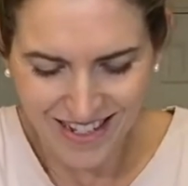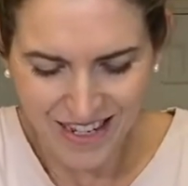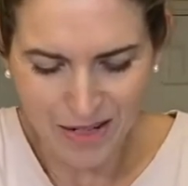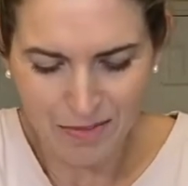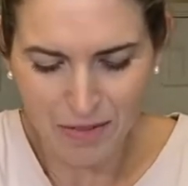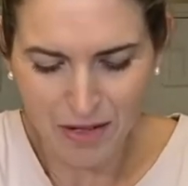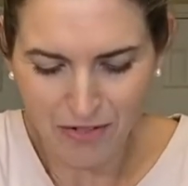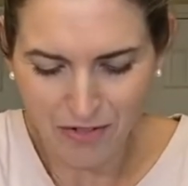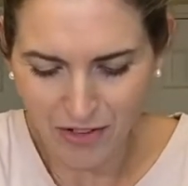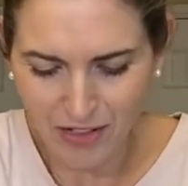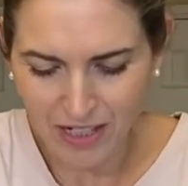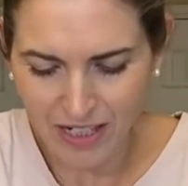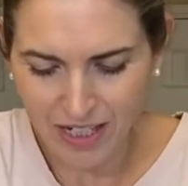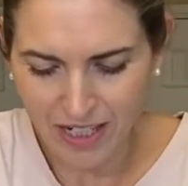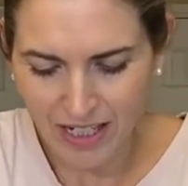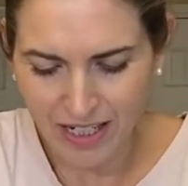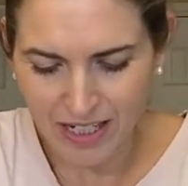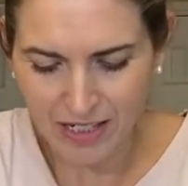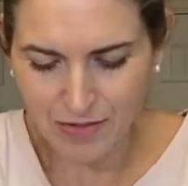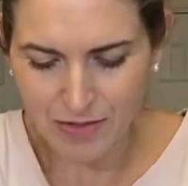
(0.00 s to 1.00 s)
My friend
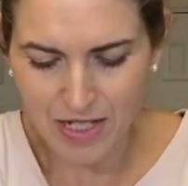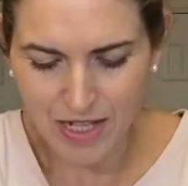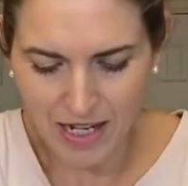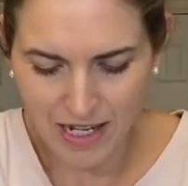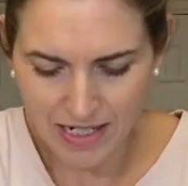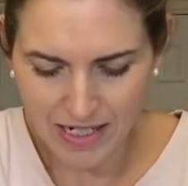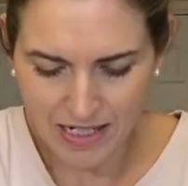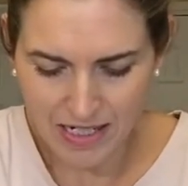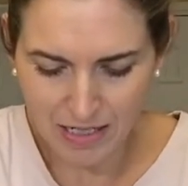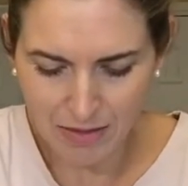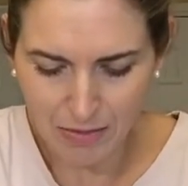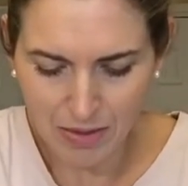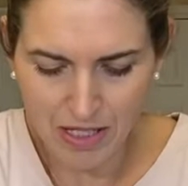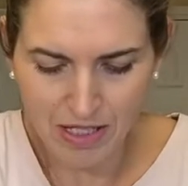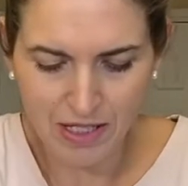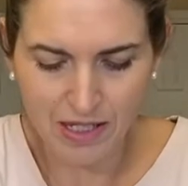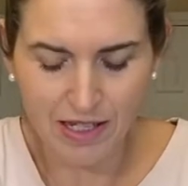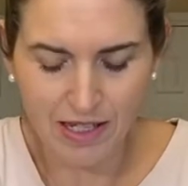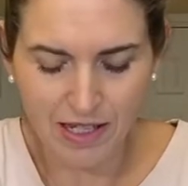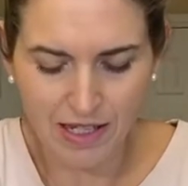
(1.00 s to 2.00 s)
Annie was asking
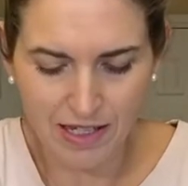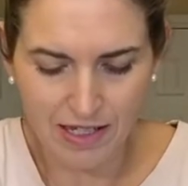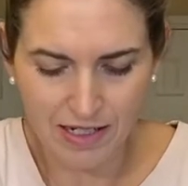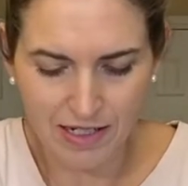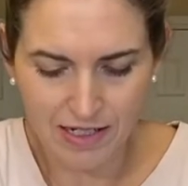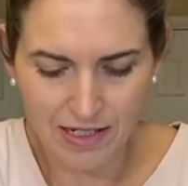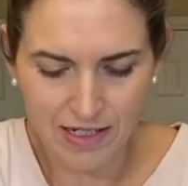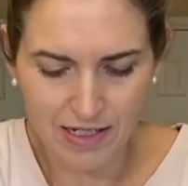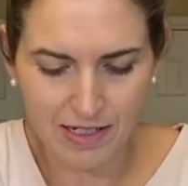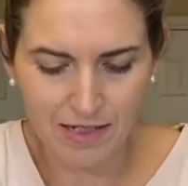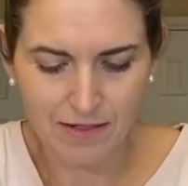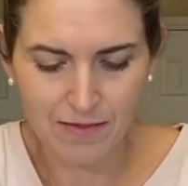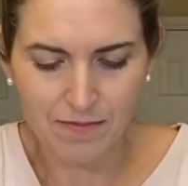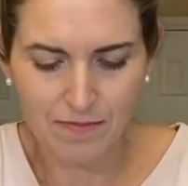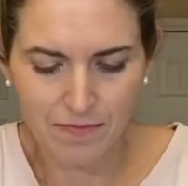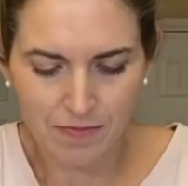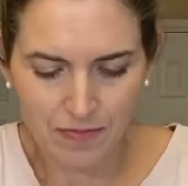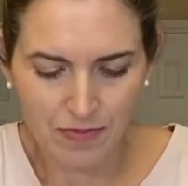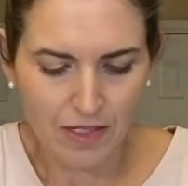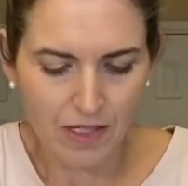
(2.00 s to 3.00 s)
me, and
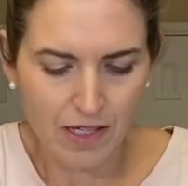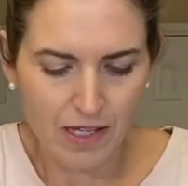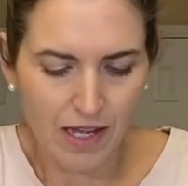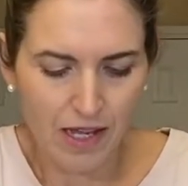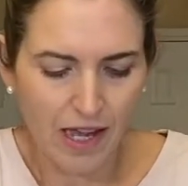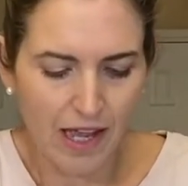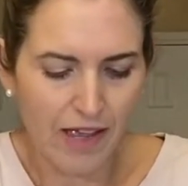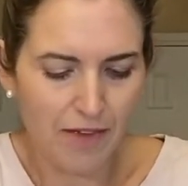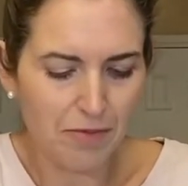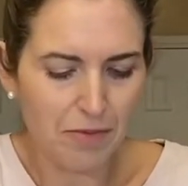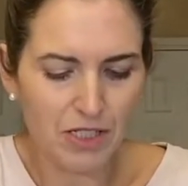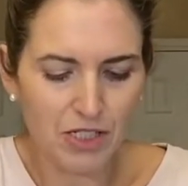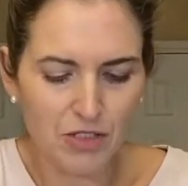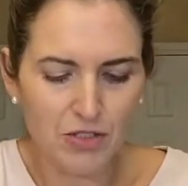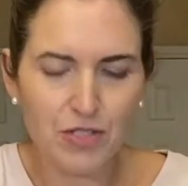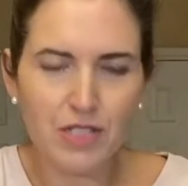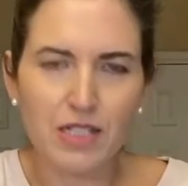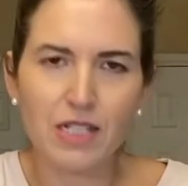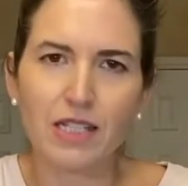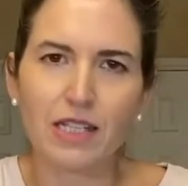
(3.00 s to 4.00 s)
I've been
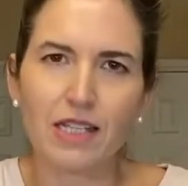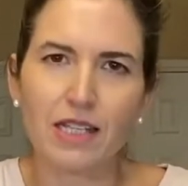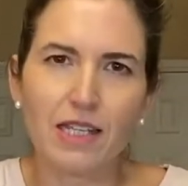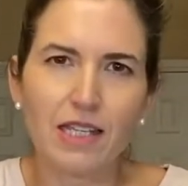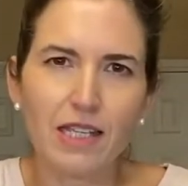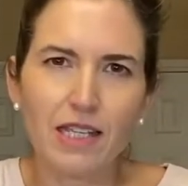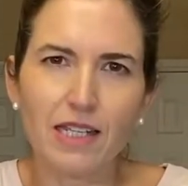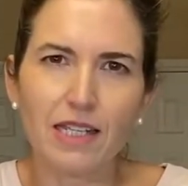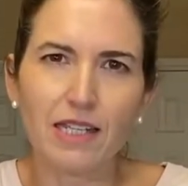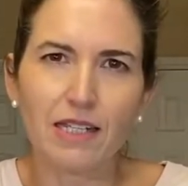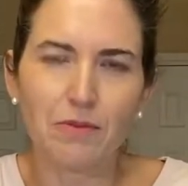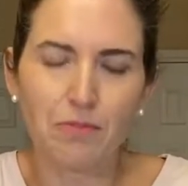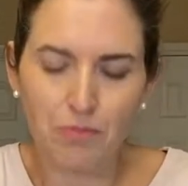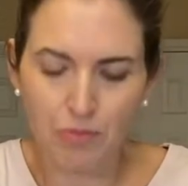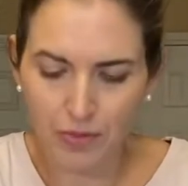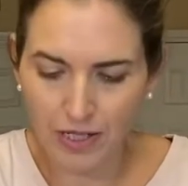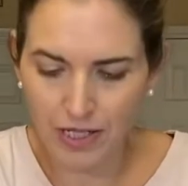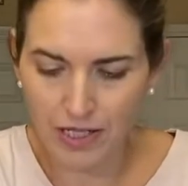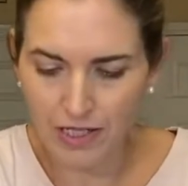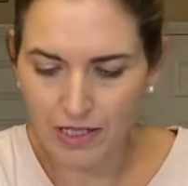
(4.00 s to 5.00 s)
using the Eden
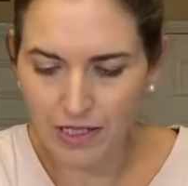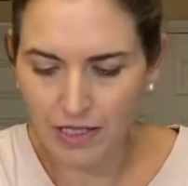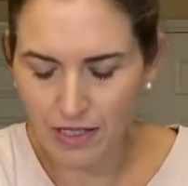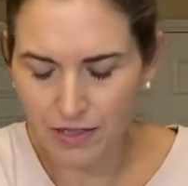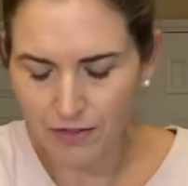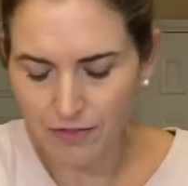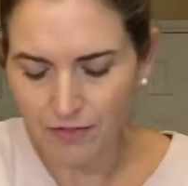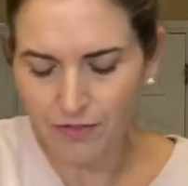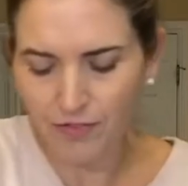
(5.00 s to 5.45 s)
brand of